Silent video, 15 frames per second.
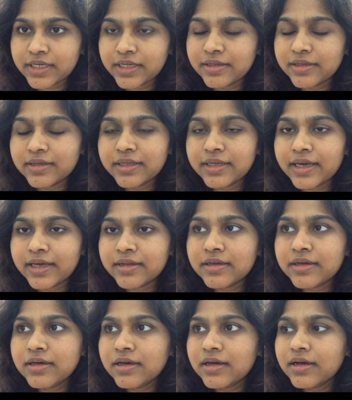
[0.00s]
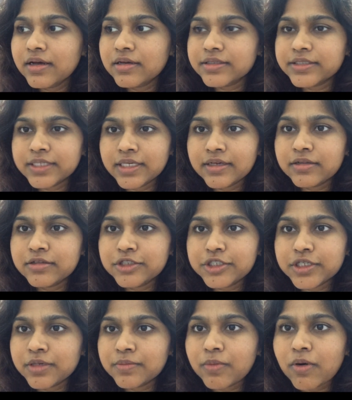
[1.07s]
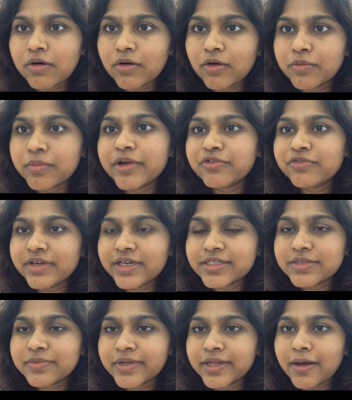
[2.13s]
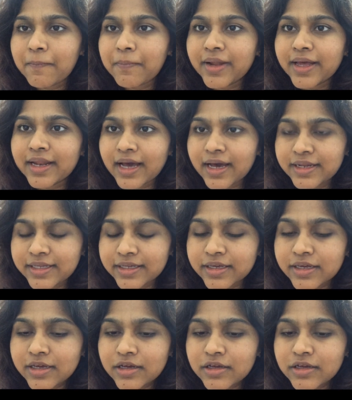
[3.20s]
I didn't get a single chickenpox on my face when I applied honey.